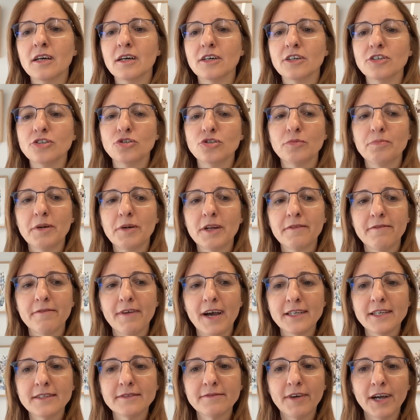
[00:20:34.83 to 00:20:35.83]

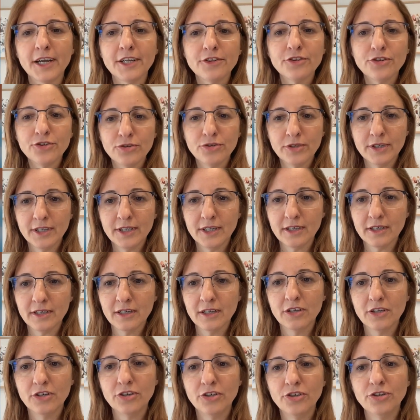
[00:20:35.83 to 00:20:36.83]
Supervised
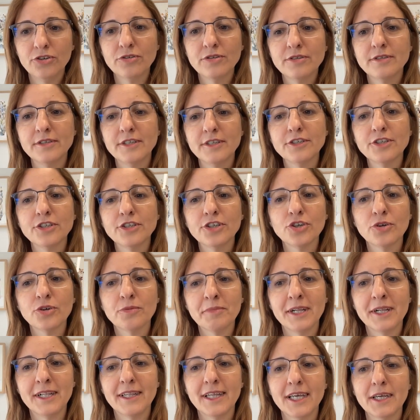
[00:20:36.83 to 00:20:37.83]
fine-tuning uses
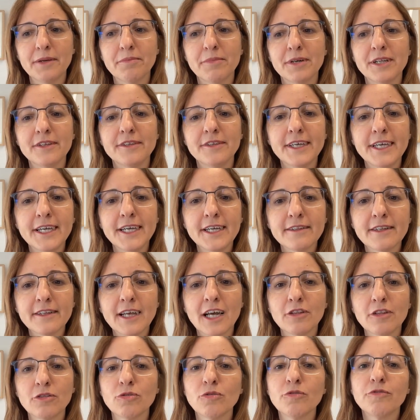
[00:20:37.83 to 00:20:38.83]
human-labeled
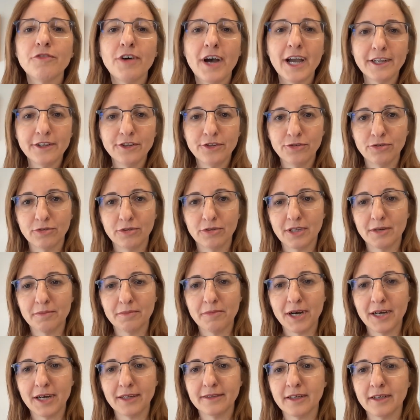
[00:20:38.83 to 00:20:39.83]
data to fine-tune the
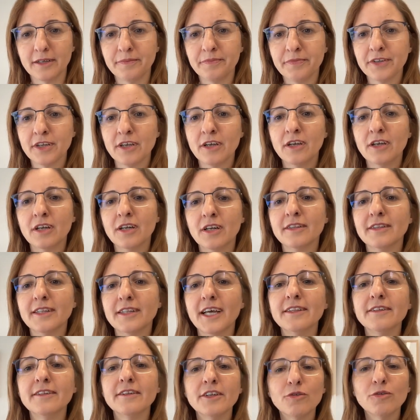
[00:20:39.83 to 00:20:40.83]
model.
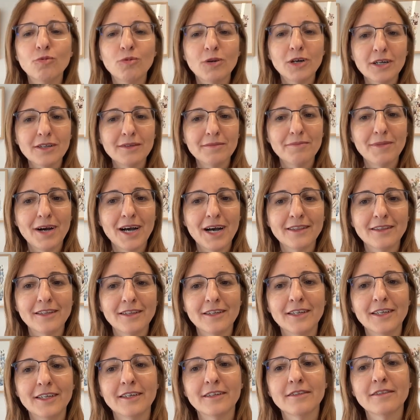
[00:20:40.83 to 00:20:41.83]
Then reward
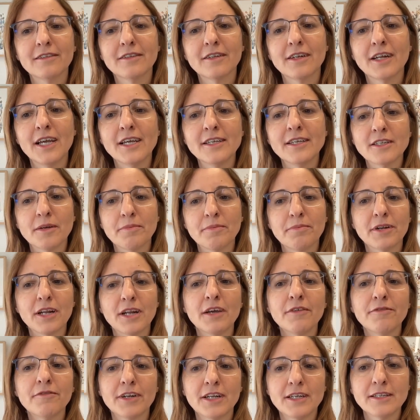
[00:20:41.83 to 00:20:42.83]
modeling trains a
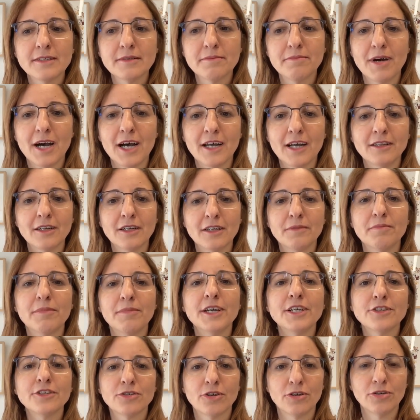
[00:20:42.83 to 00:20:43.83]
preference model
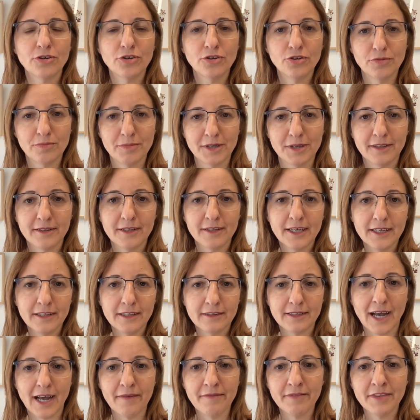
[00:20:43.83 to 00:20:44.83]
based on human data.